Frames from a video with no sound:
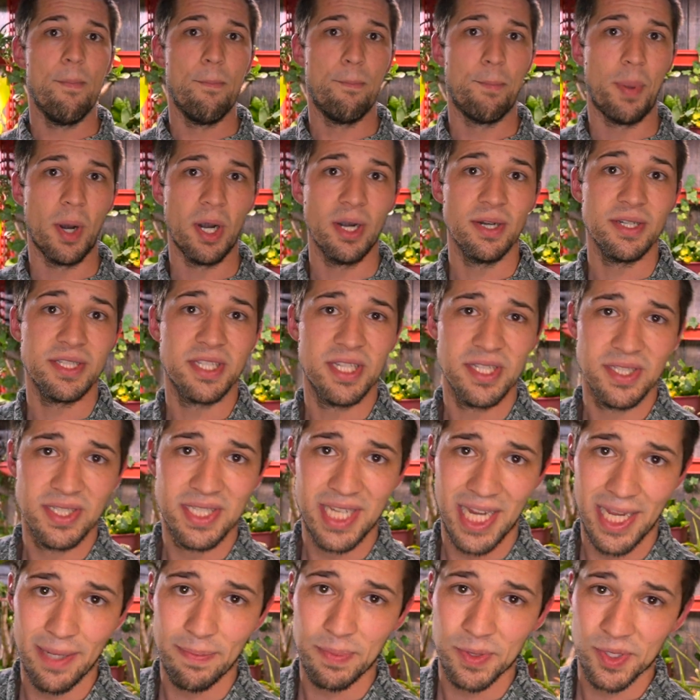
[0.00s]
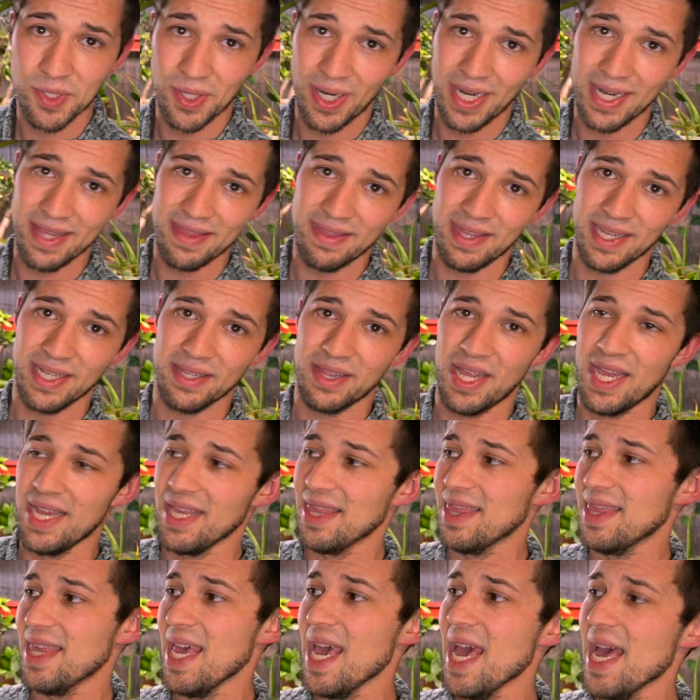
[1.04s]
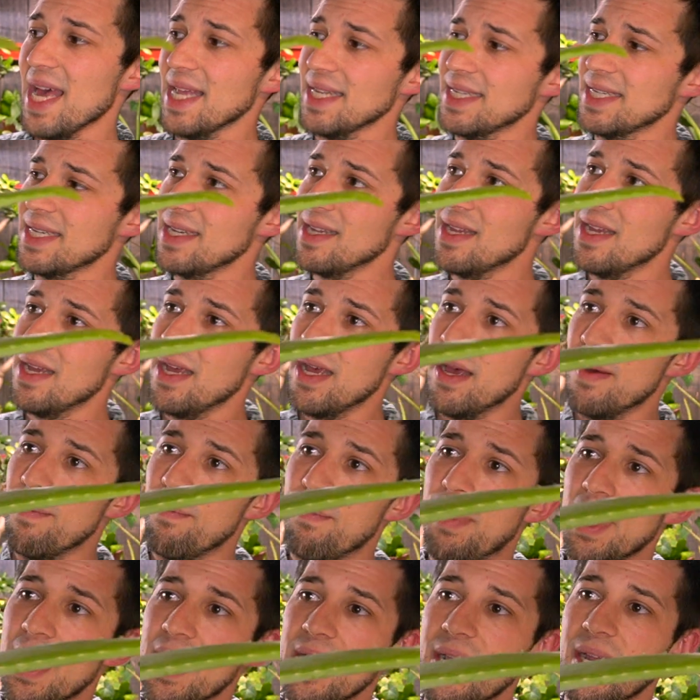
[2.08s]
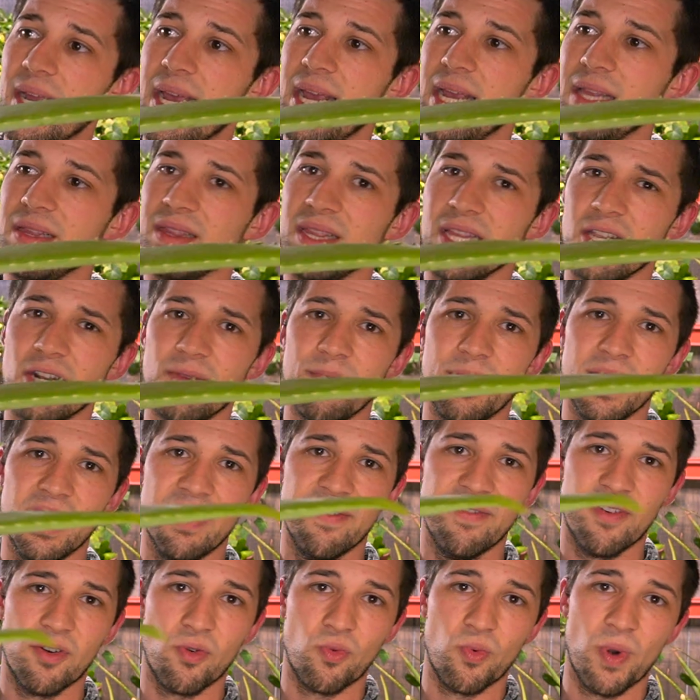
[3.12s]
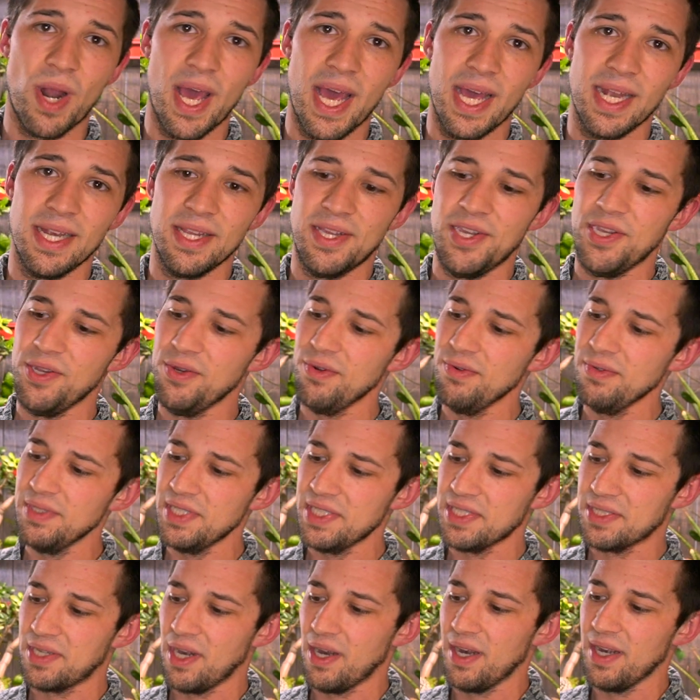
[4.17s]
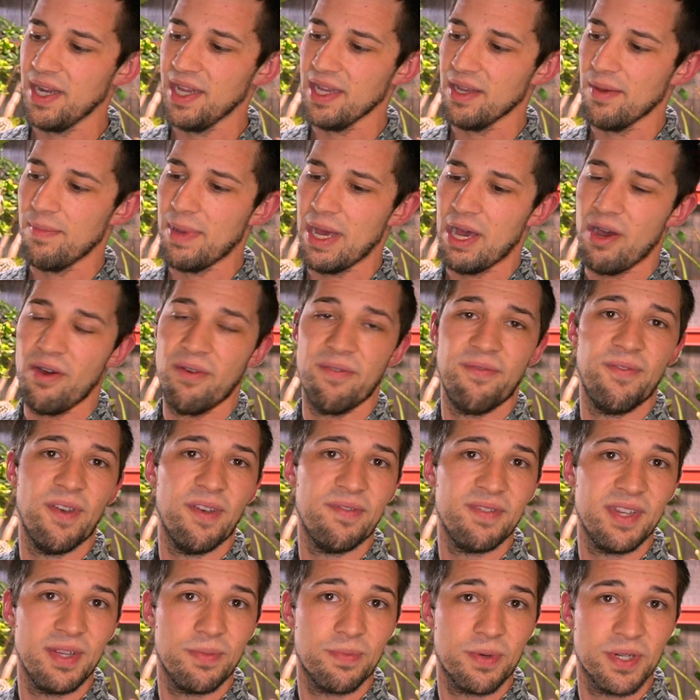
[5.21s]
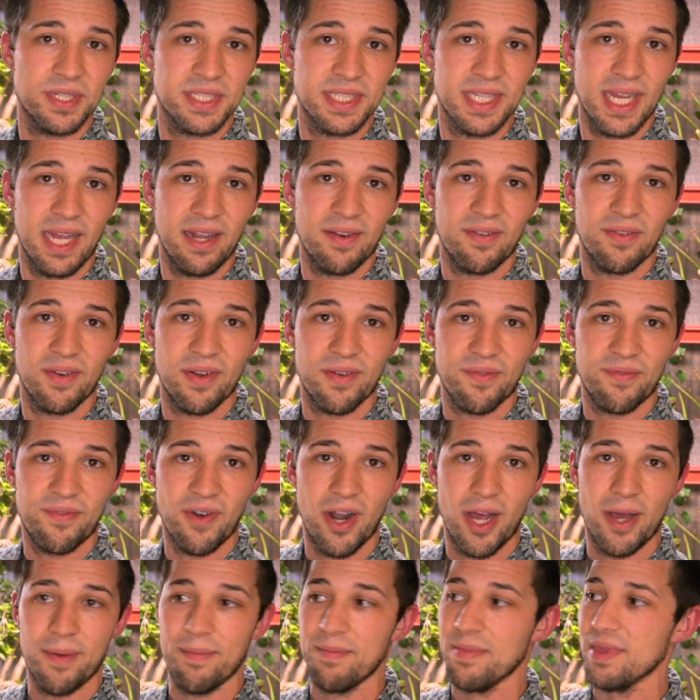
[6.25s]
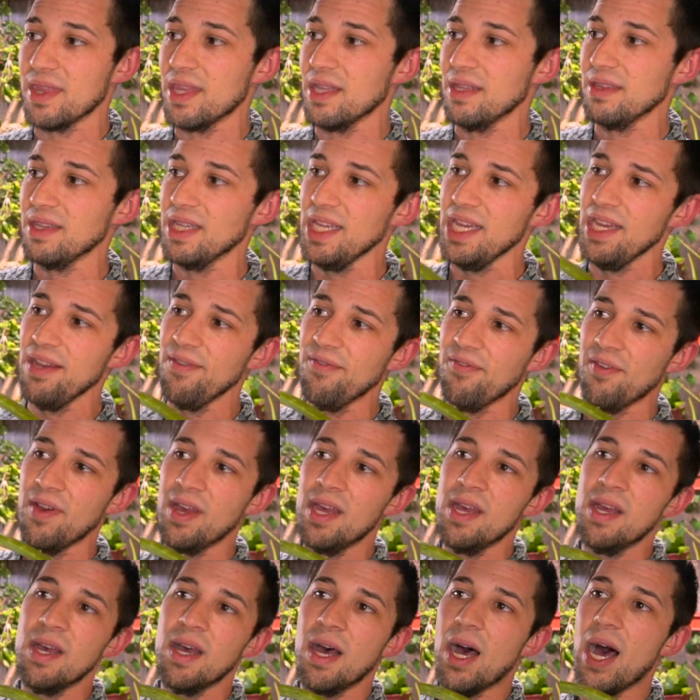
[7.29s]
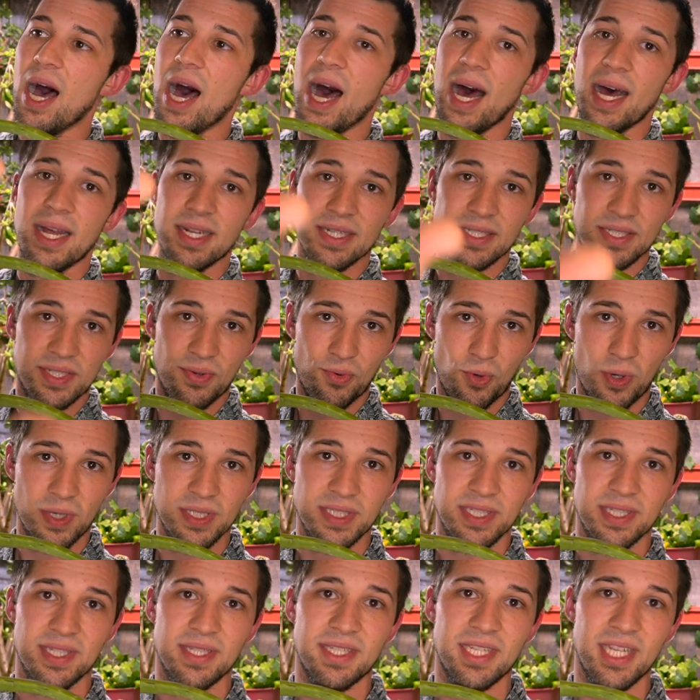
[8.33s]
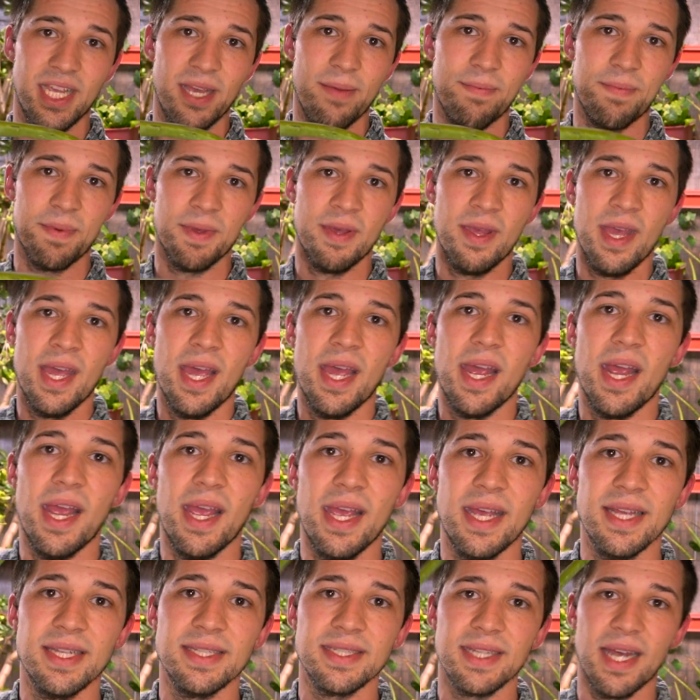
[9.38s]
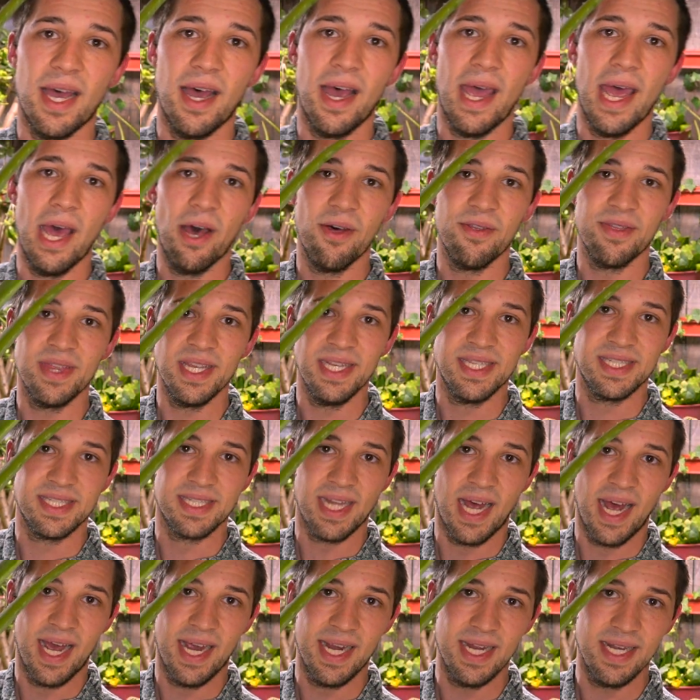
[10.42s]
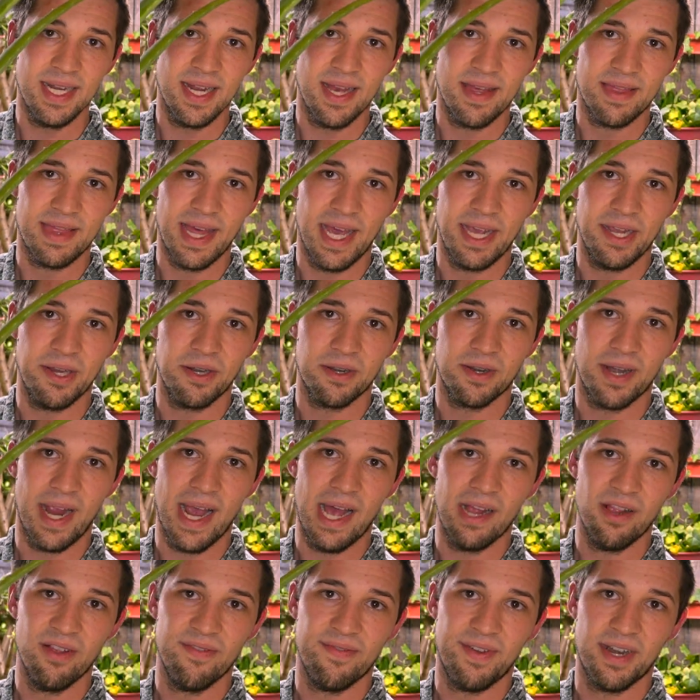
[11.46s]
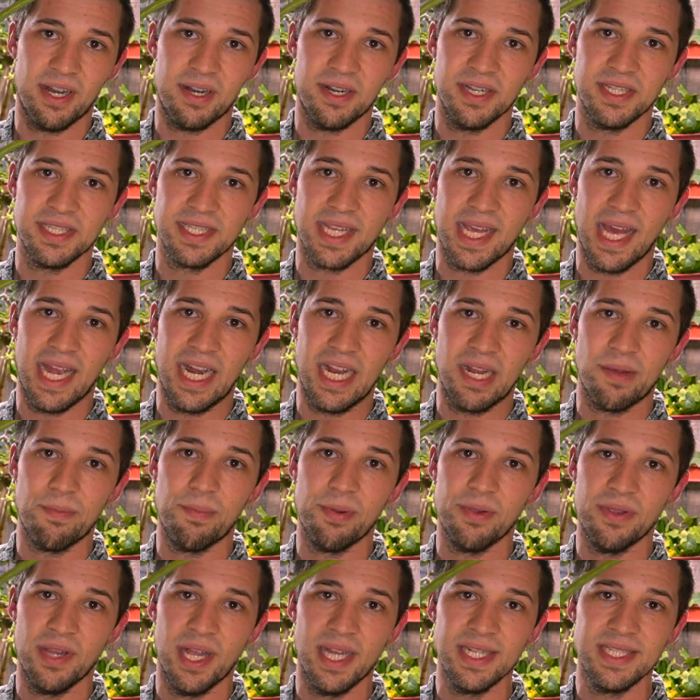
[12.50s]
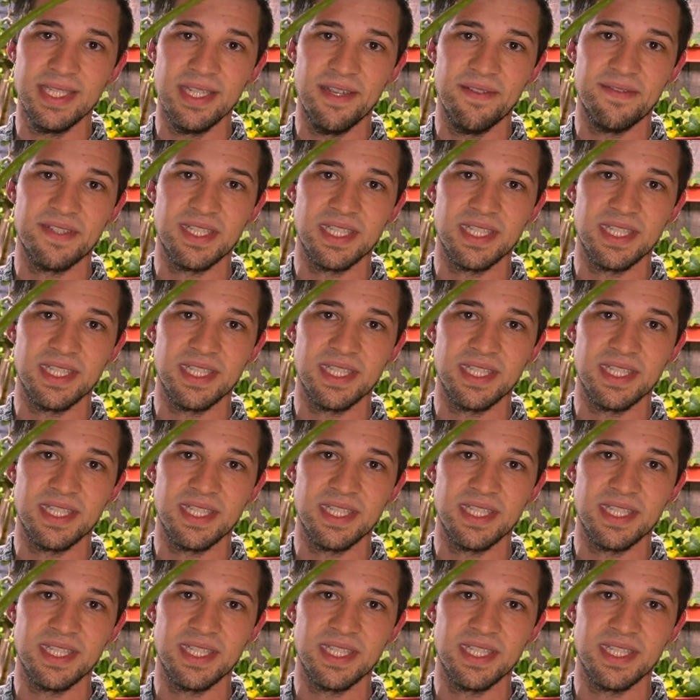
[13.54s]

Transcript: burnt tips or anything like that, but a little bit of a red hue starting about fifty percent from the leaf on towards the tip, is a healthy sign that your aloe vera is getting plenty of